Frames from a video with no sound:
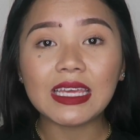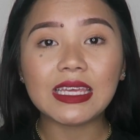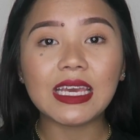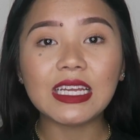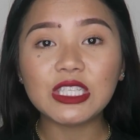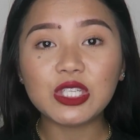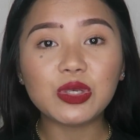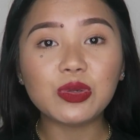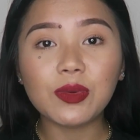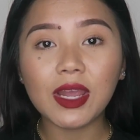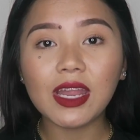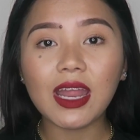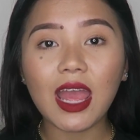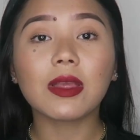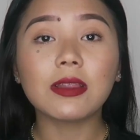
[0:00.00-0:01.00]
get to
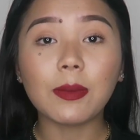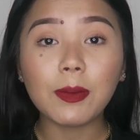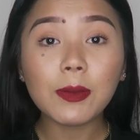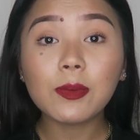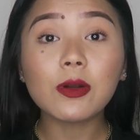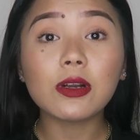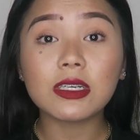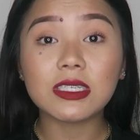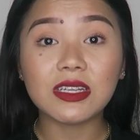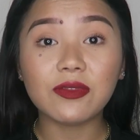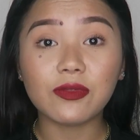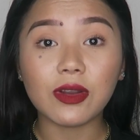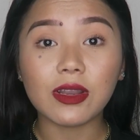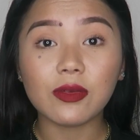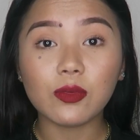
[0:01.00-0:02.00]
it. The people are
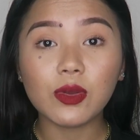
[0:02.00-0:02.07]
different.